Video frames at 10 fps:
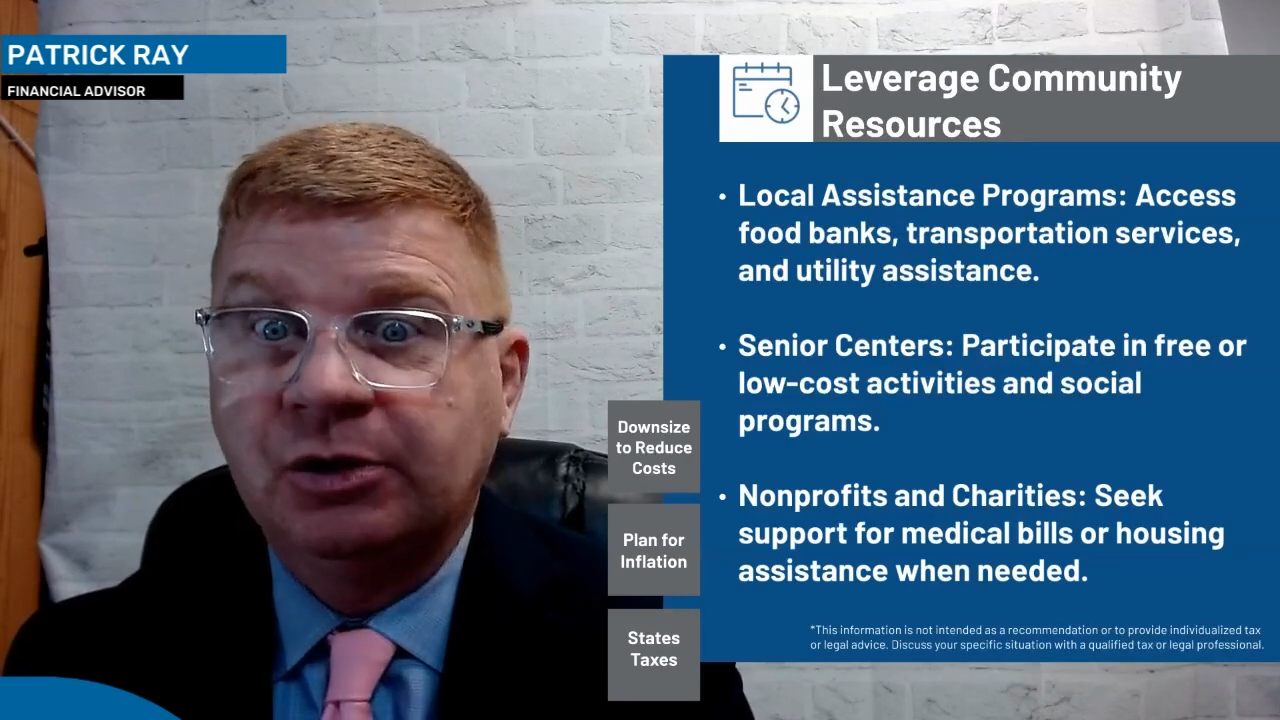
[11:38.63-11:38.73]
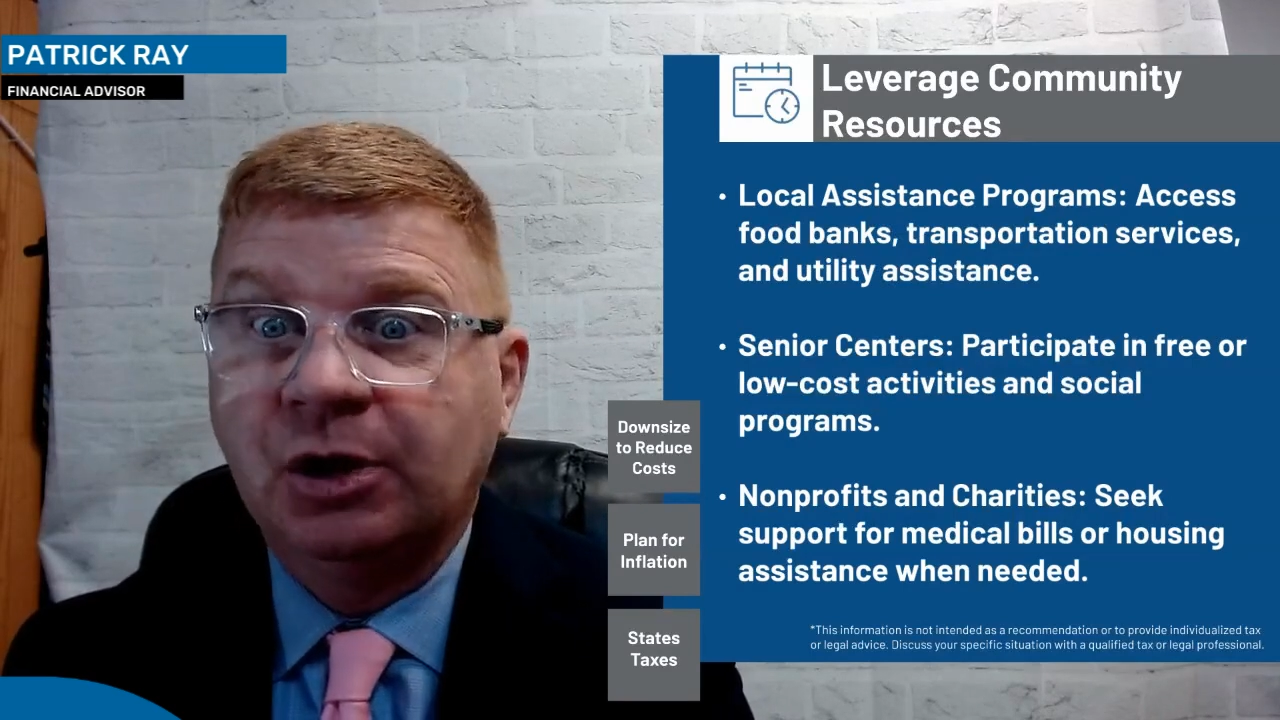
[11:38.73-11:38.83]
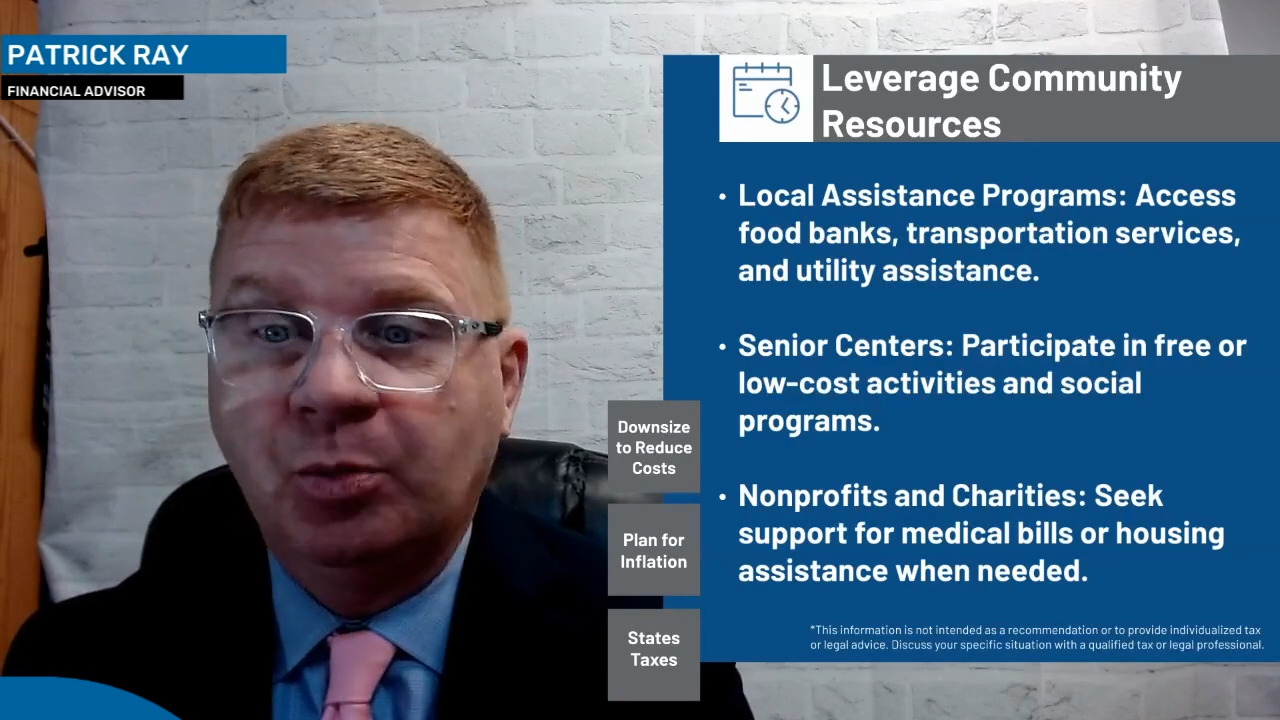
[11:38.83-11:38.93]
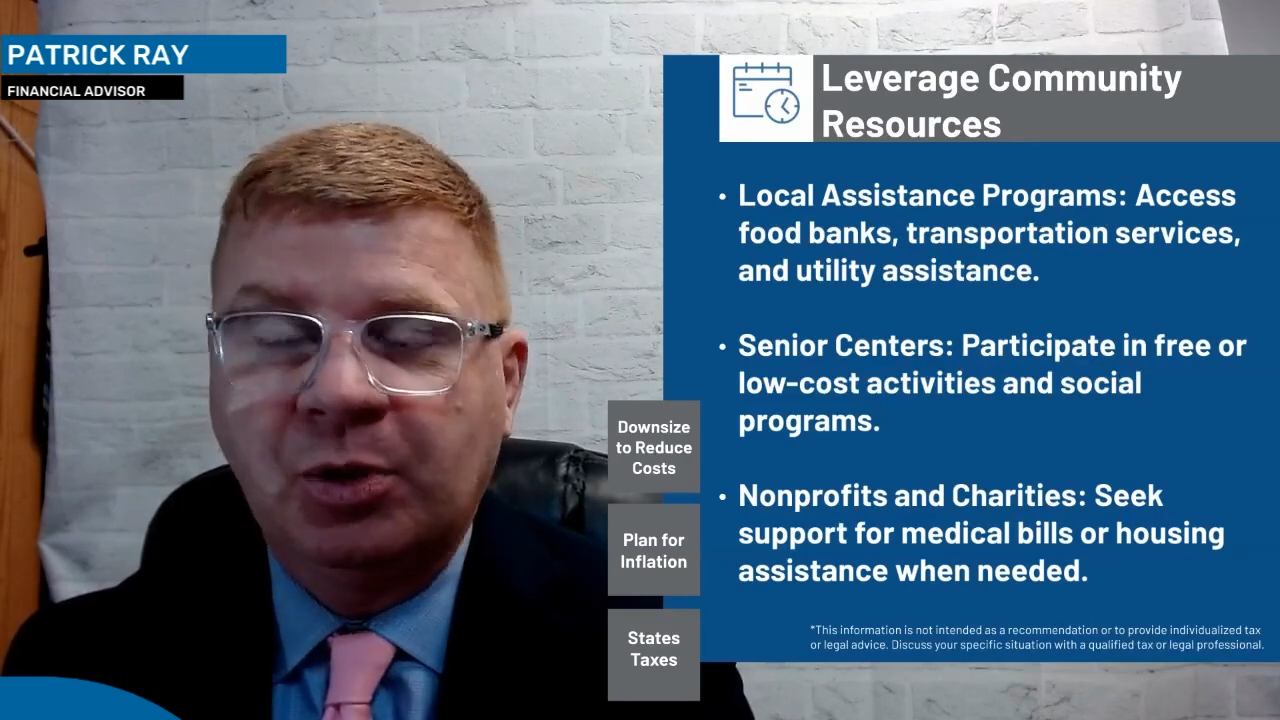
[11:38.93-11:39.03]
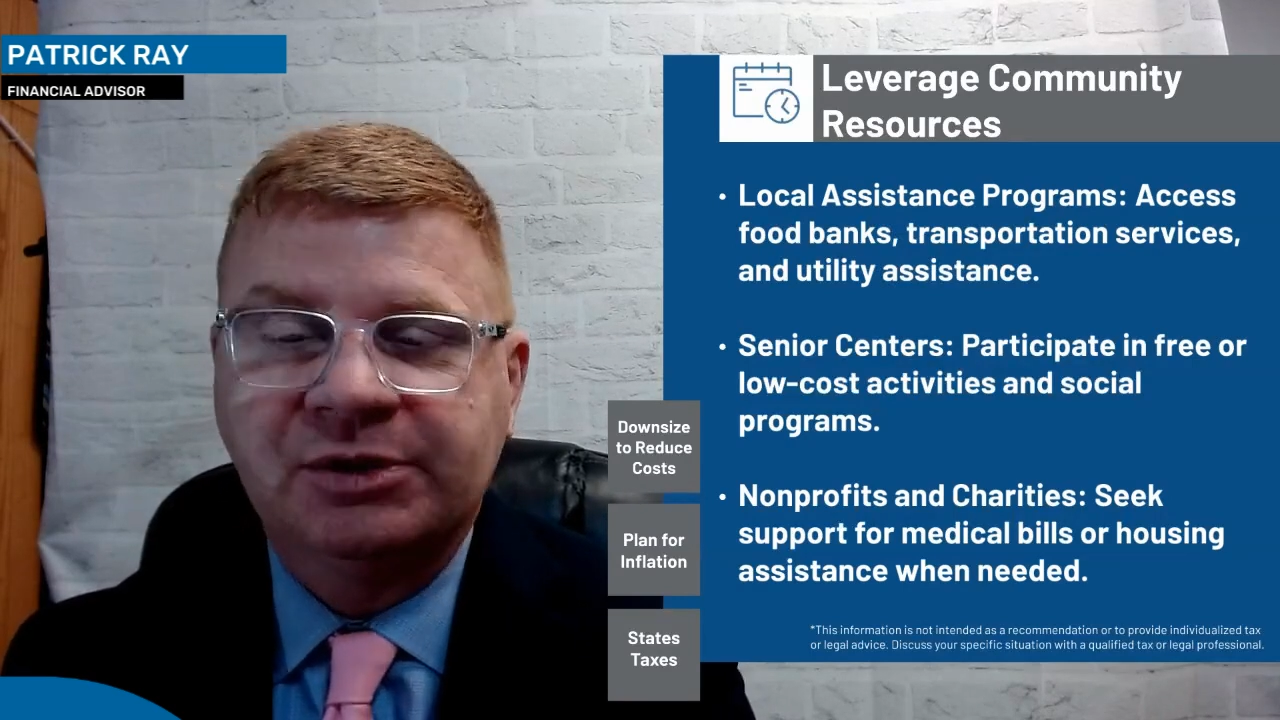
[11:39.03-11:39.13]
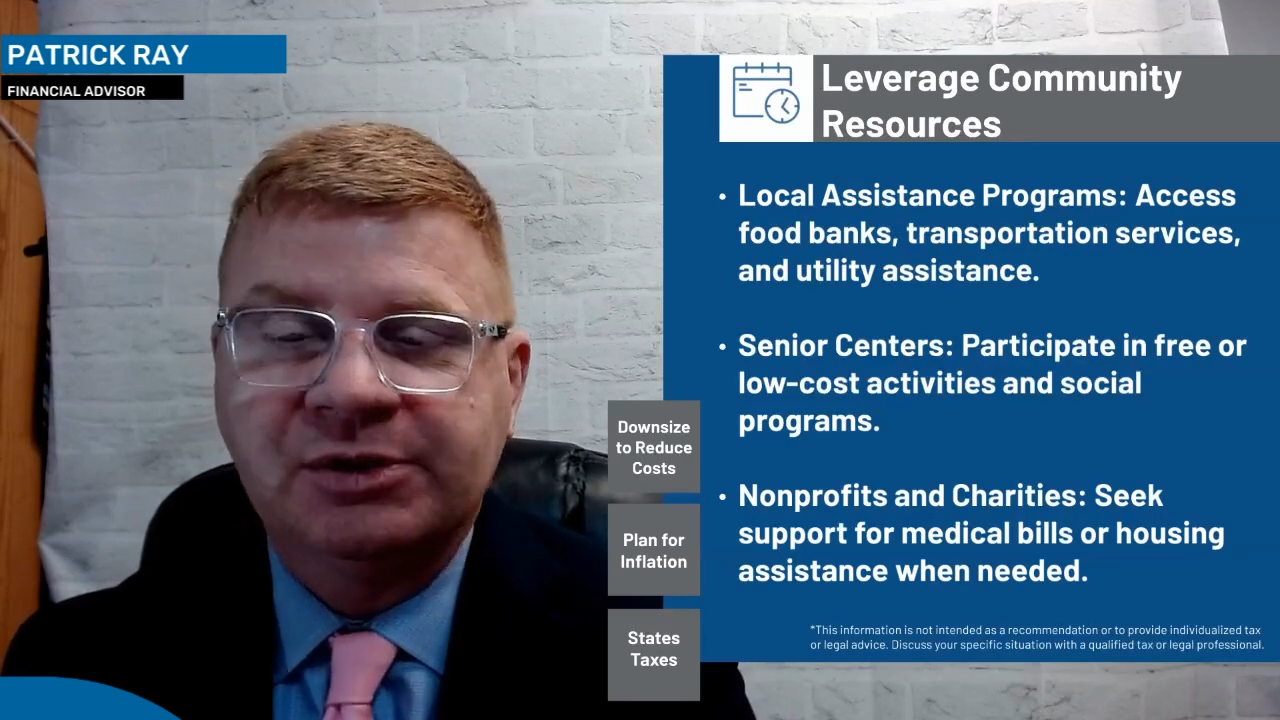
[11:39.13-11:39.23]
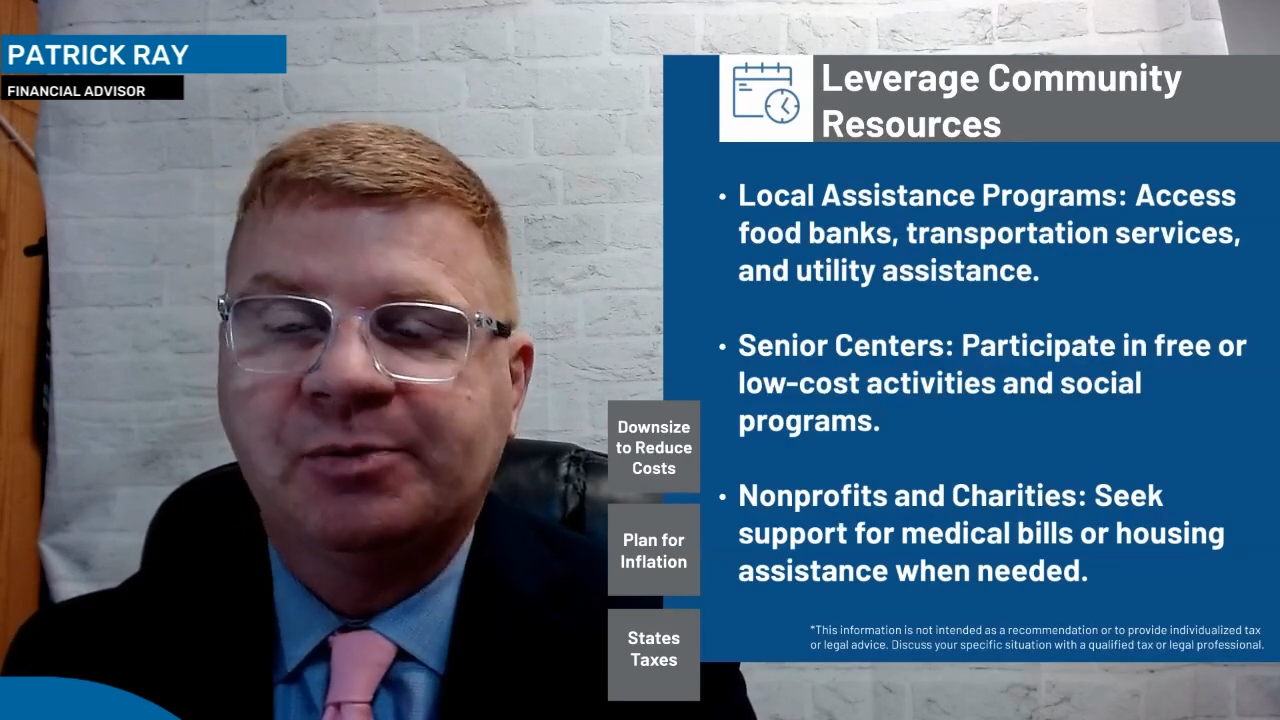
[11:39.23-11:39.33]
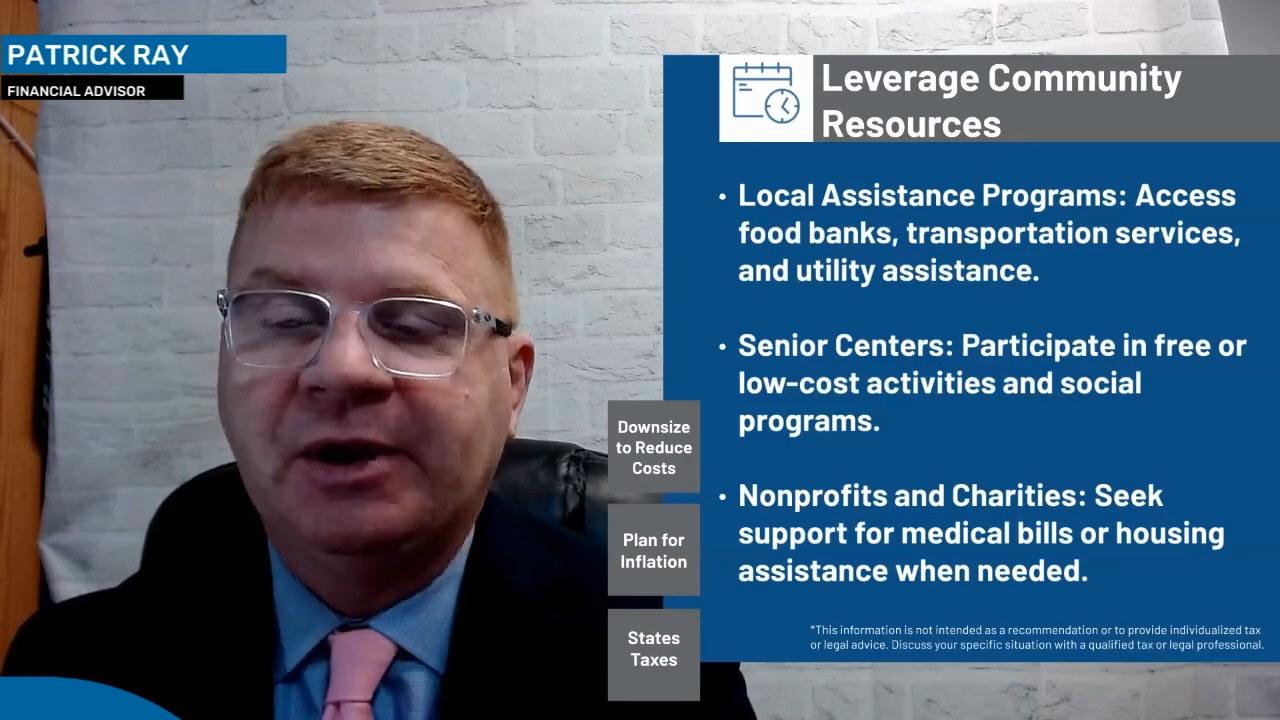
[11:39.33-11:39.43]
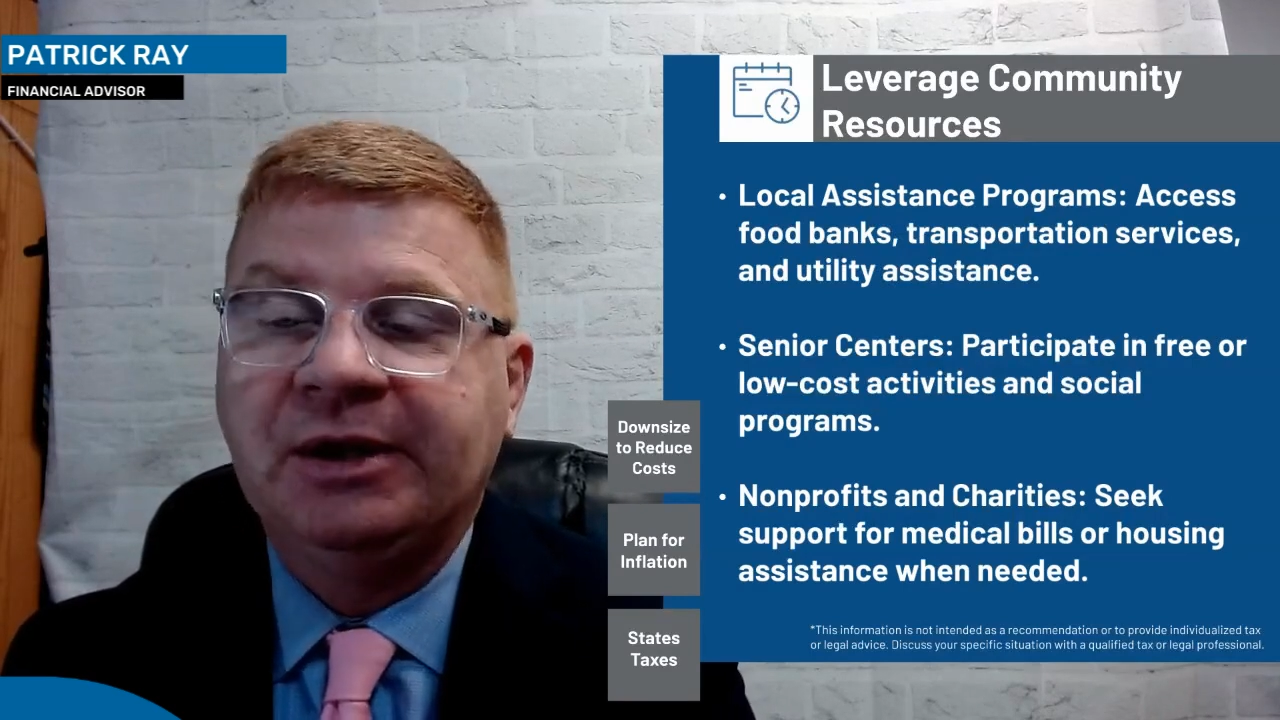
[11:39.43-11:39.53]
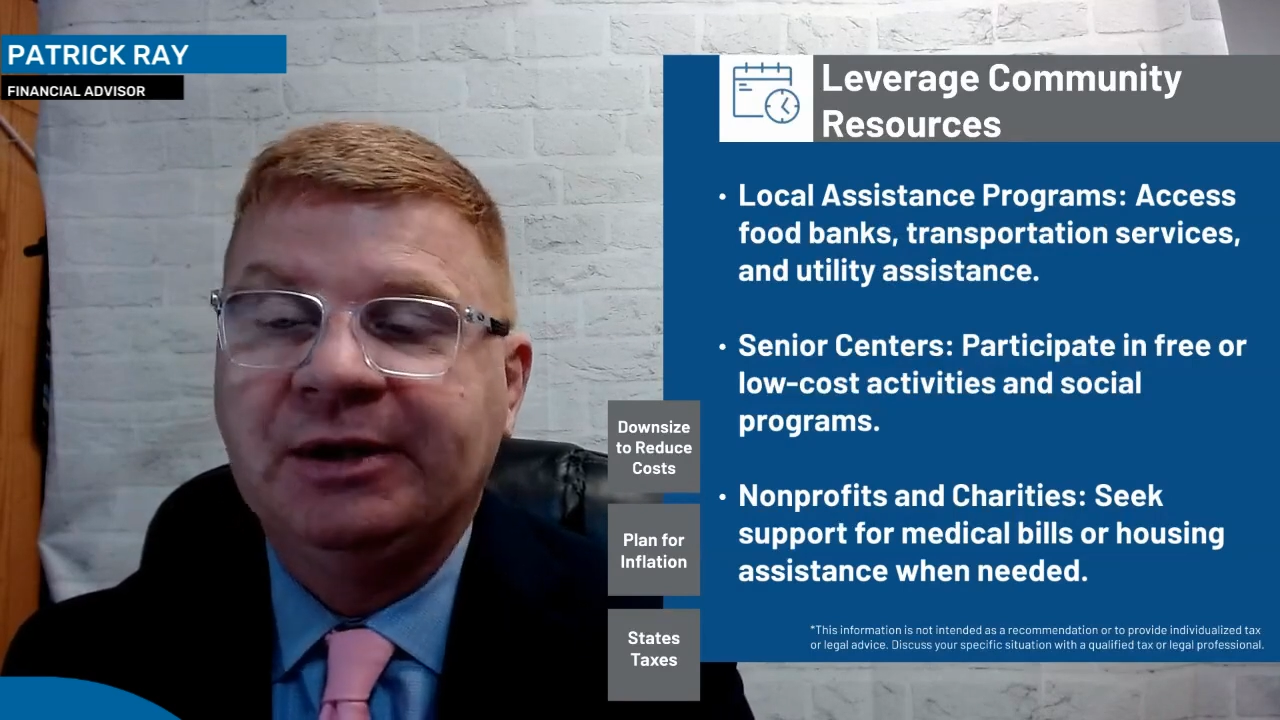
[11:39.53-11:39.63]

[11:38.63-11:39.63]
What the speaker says: can all participate